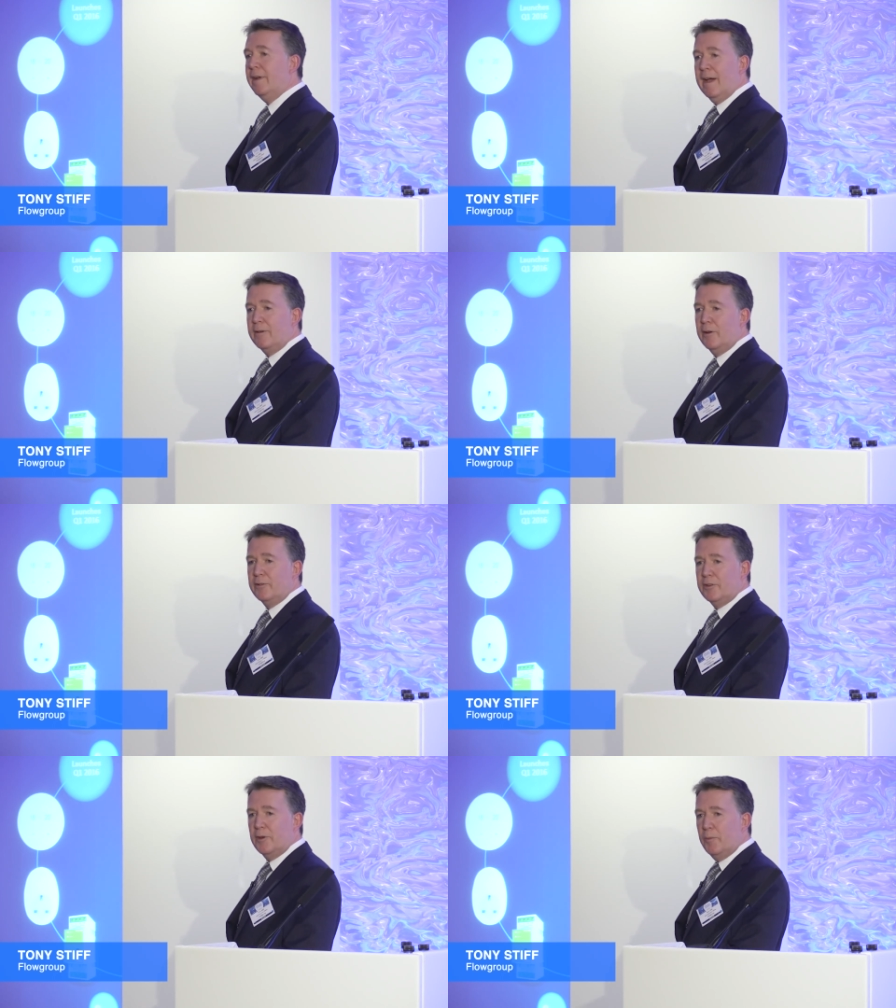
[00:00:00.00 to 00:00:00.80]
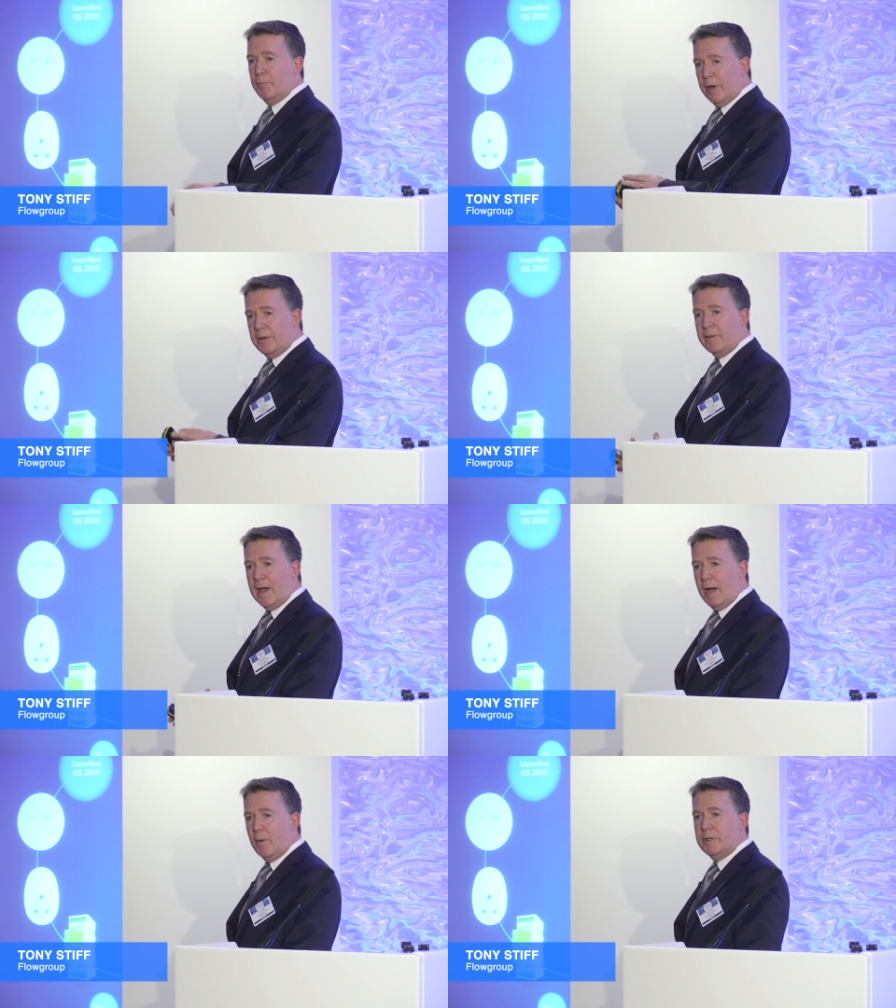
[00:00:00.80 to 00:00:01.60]
now going to bundle
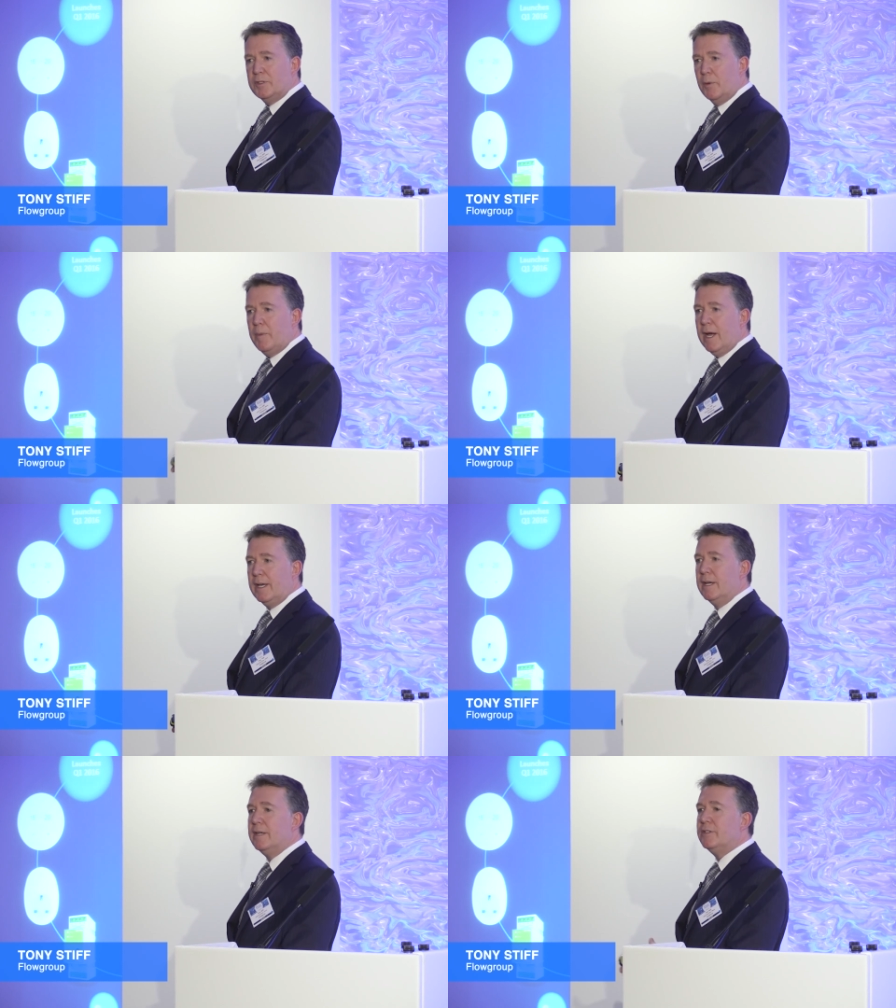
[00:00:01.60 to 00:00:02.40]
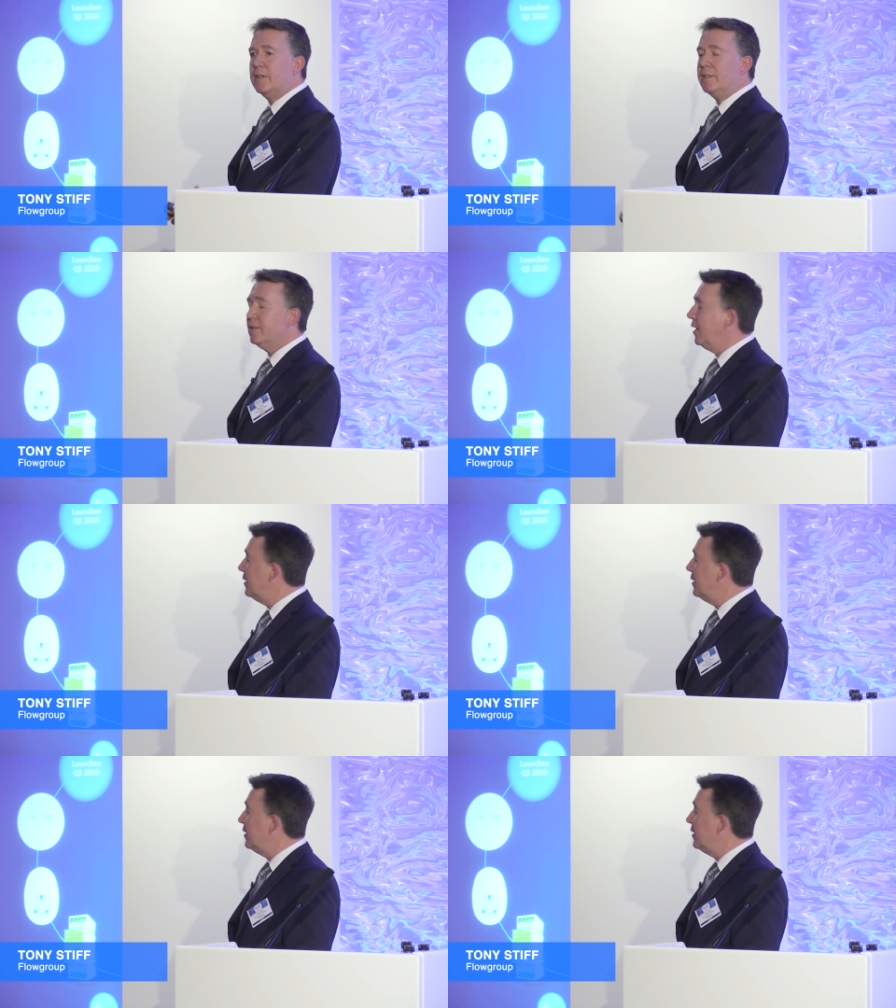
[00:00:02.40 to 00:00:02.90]
that up into a package and sell